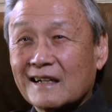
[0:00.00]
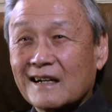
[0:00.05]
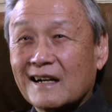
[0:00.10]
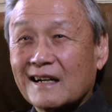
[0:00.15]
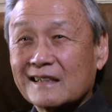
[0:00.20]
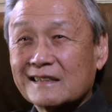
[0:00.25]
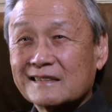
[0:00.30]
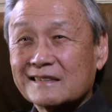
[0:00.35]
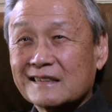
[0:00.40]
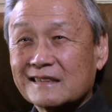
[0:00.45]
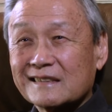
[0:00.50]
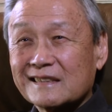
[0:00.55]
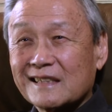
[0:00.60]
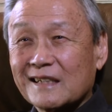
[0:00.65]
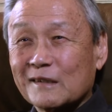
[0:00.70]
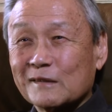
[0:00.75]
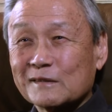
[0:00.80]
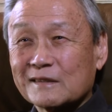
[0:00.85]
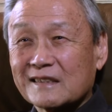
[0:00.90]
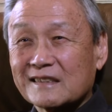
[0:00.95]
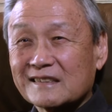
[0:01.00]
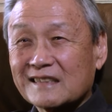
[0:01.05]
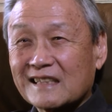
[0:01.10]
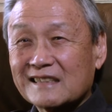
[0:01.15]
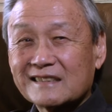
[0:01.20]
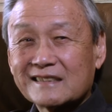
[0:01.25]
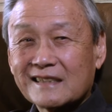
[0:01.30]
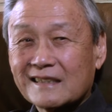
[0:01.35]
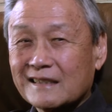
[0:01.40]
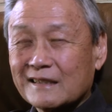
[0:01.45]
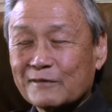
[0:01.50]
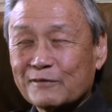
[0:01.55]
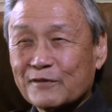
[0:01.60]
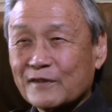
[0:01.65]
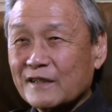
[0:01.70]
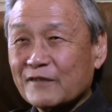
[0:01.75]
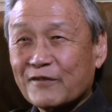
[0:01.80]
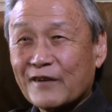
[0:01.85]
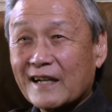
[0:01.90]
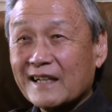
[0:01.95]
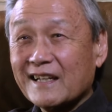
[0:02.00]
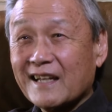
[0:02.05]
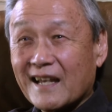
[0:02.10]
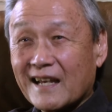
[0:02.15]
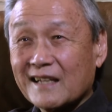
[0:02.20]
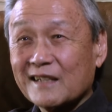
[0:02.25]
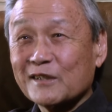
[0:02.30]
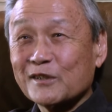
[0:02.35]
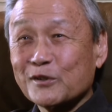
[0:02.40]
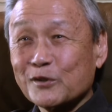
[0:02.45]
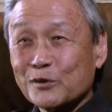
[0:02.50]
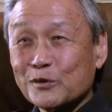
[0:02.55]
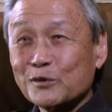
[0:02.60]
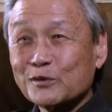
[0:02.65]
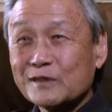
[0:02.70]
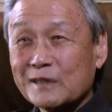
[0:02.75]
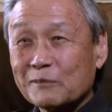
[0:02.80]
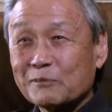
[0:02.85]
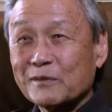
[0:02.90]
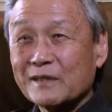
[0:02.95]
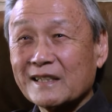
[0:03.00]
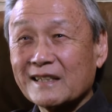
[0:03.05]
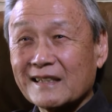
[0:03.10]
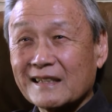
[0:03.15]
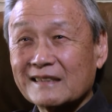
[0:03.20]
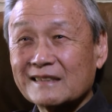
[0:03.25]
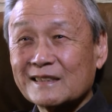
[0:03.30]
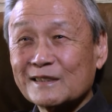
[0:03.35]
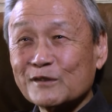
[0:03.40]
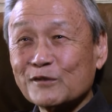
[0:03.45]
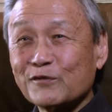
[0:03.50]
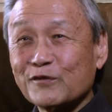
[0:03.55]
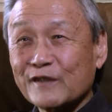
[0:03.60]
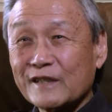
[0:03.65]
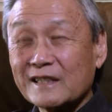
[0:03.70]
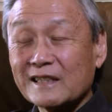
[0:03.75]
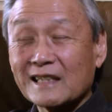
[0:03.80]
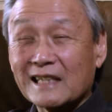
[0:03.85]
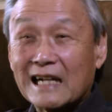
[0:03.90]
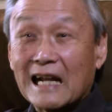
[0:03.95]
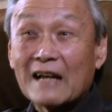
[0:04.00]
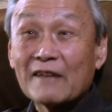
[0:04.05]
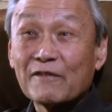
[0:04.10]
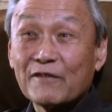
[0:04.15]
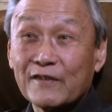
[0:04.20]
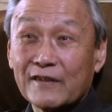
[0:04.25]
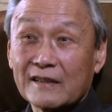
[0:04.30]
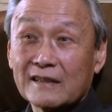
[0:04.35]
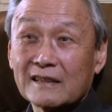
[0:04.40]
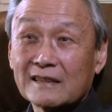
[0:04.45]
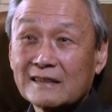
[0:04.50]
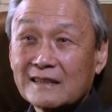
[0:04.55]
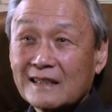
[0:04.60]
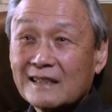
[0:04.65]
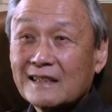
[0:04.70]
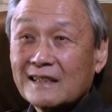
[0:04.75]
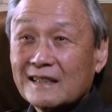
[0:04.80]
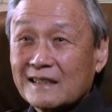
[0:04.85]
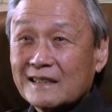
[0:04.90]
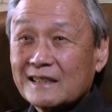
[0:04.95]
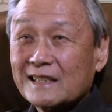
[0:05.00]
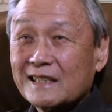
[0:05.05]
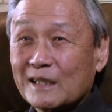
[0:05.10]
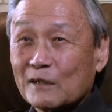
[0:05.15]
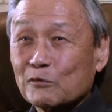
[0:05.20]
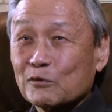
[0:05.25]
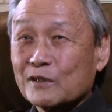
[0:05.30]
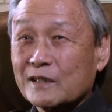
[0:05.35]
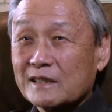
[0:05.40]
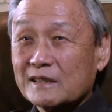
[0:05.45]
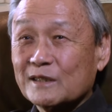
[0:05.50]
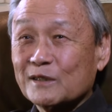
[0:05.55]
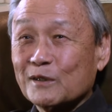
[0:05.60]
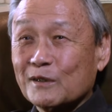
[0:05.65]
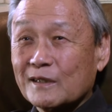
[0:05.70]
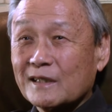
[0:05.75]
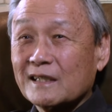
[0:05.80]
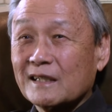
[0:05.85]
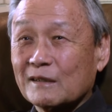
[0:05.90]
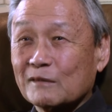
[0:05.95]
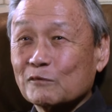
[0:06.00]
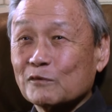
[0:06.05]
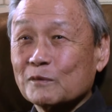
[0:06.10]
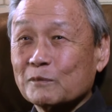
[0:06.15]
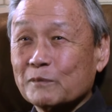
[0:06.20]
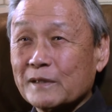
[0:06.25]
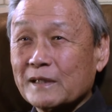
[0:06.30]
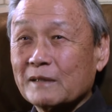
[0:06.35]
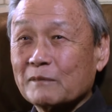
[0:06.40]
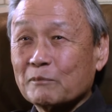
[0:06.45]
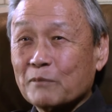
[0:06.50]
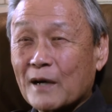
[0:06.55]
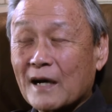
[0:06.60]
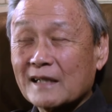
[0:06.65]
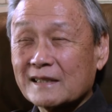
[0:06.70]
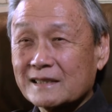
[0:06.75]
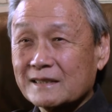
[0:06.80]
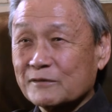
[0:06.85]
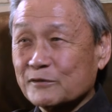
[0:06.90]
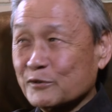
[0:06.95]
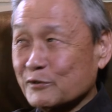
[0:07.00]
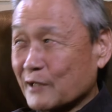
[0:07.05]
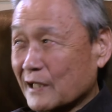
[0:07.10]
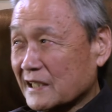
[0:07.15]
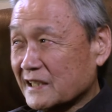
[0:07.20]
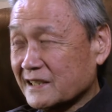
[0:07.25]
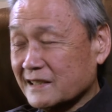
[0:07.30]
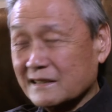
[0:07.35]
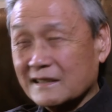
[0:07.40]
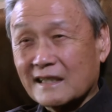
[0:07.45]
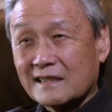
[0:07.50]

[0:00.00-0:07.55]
I said, because I said, if I can't do something that you feel and I feel, will be positive direction.